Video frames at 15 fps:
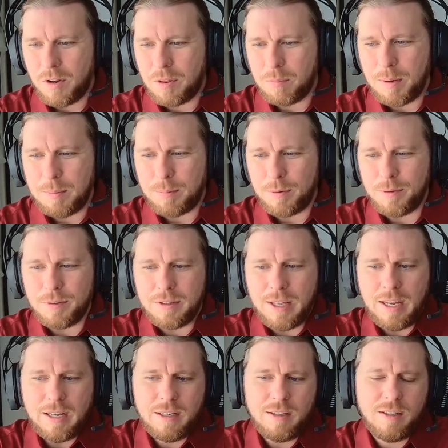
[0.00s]
people
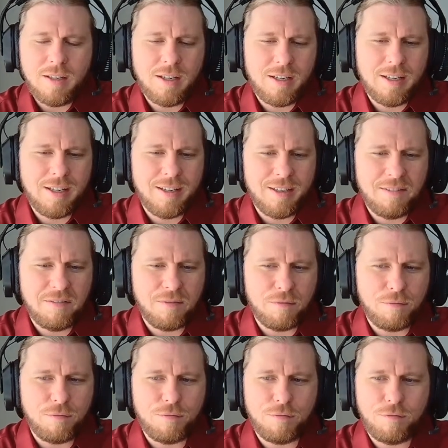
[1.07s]
that
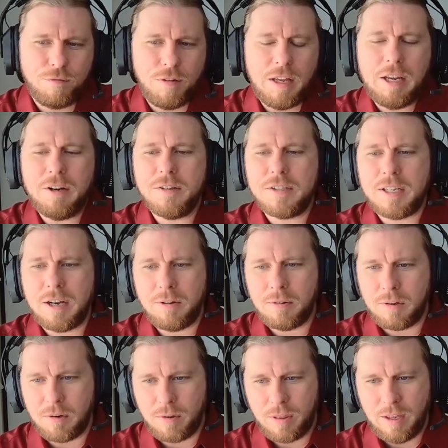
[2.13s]
figures
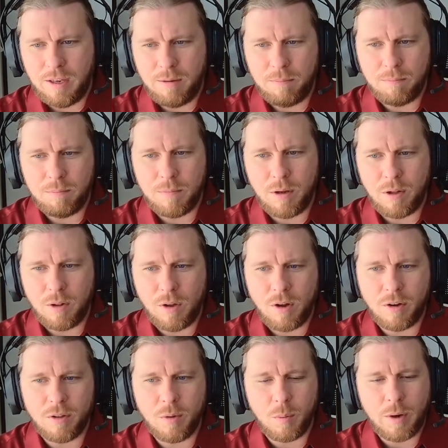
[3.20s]
out their theme
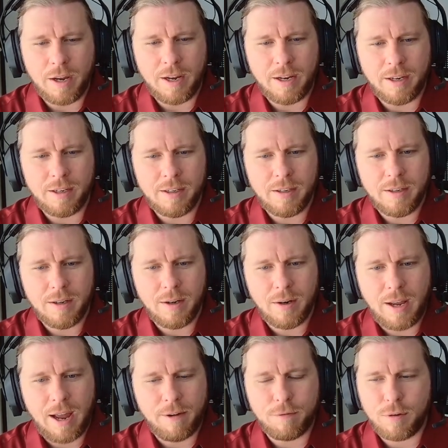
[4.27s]
along the way
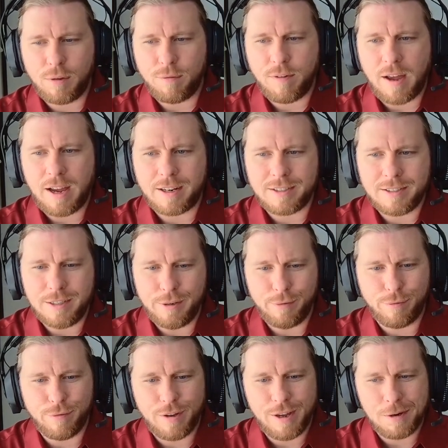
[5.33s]
after the fact,
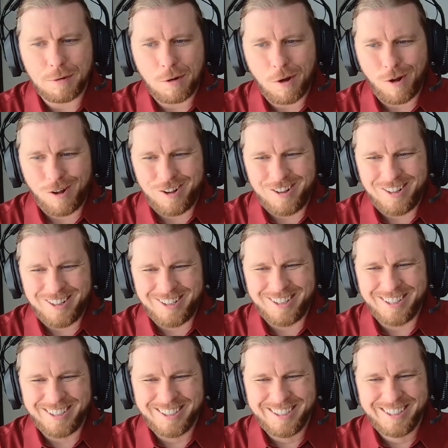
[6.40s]
if at all.
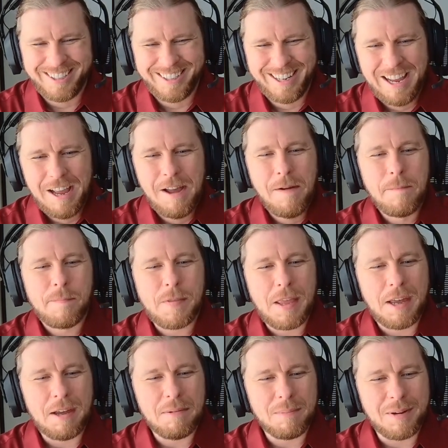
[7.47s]

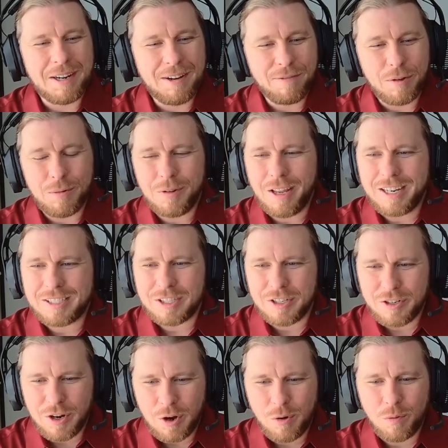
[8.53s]
But if you like to
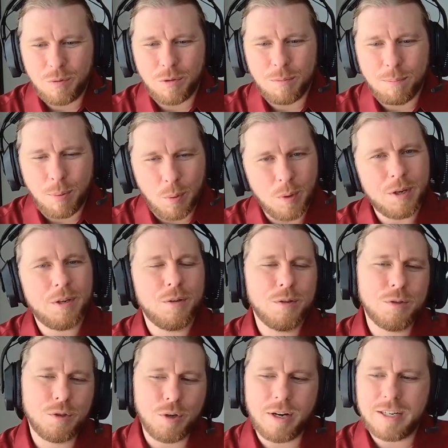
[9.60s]
know the point
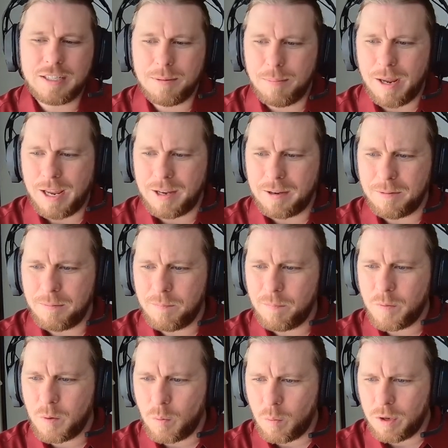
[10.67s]
you're trying to make
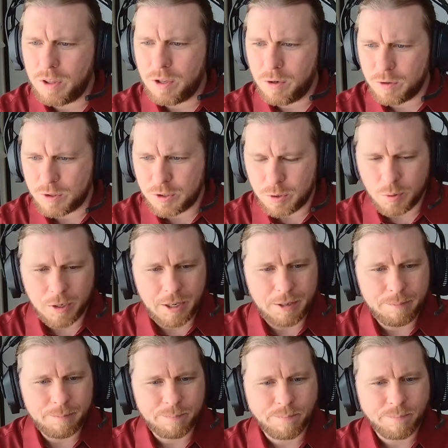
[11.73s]
with your story,